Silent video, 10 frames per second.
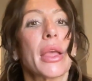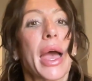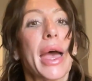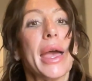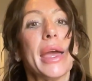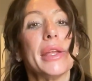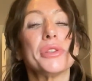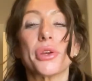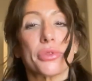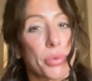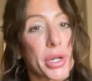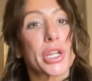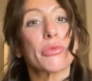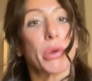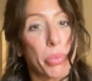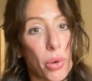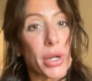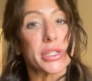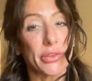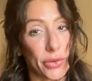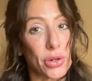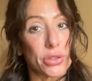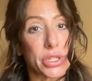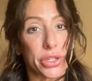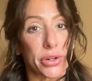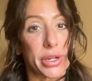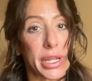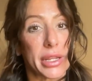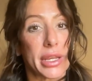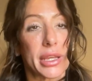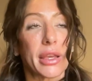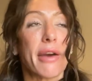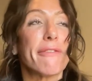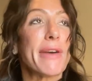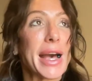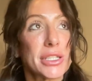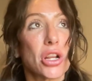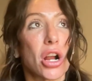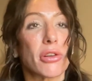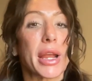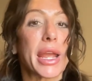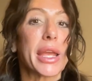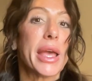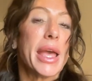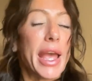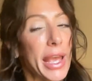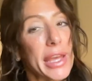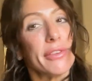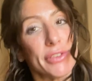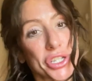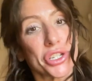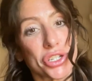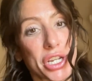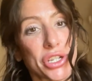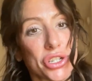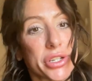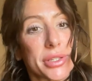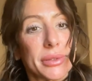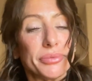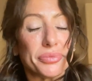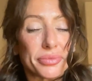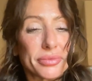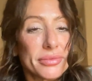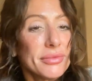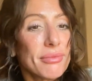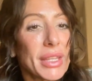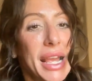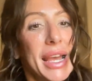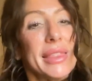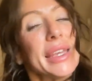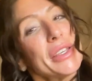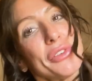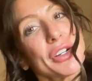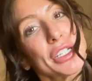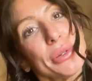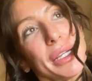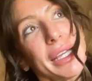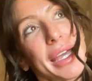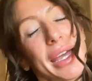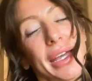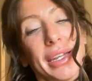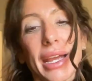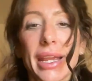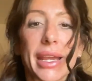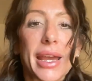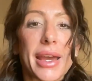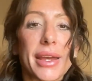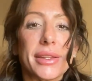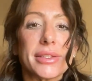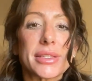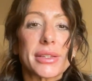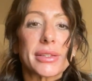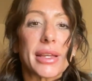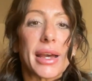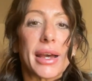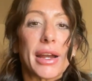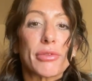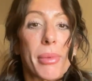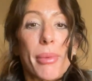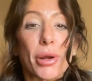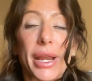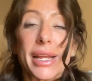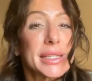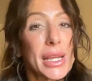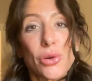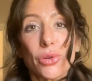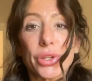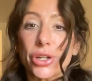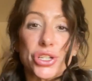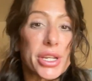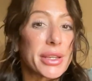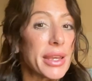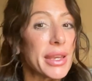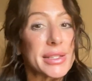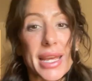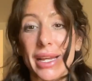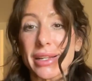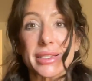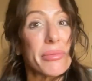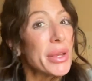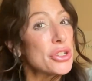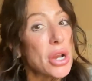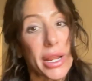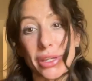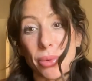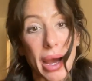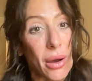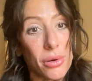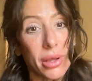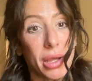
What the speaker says: And we're going to report difficulty urinating, fast heart rate, and vision changes. Thank you for tuning in. And remember, anticholinergic antagonists may dry you out,